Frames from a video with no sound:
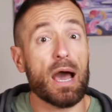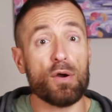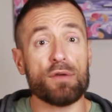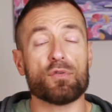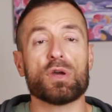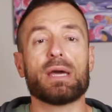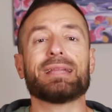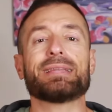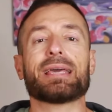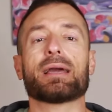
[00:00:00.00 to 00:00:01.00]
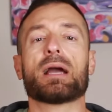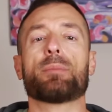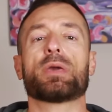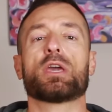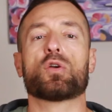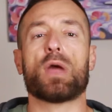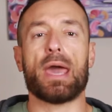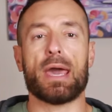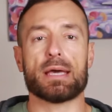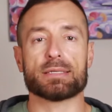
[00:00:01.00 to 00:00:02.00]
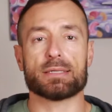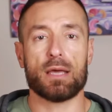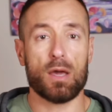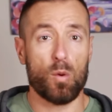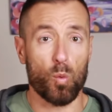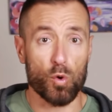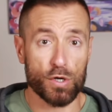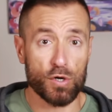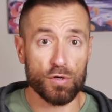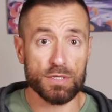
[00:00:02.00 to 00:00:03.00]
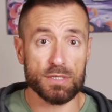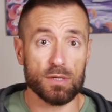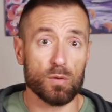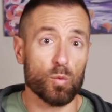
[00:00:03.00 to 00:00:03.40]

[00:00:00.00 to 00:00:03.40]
However, they can come here as workers,